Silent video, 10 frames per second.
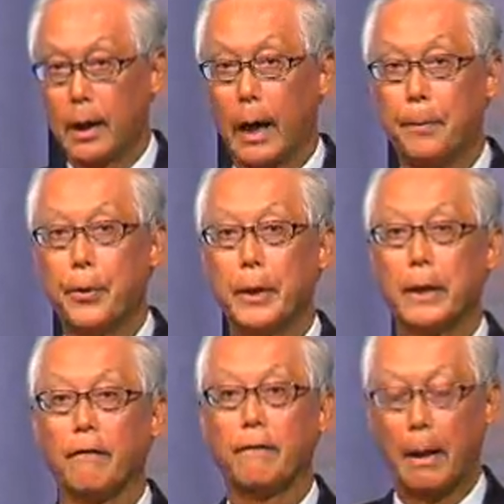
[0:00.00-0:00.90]
and building
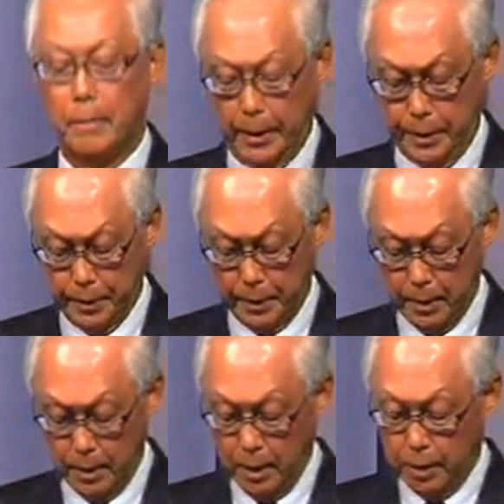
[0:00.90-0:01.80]
their families
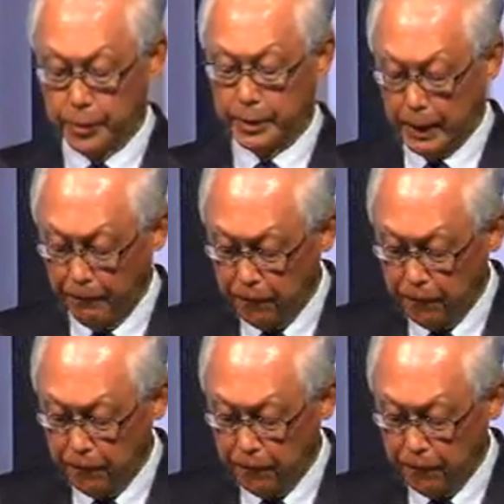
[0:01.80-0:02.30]
to step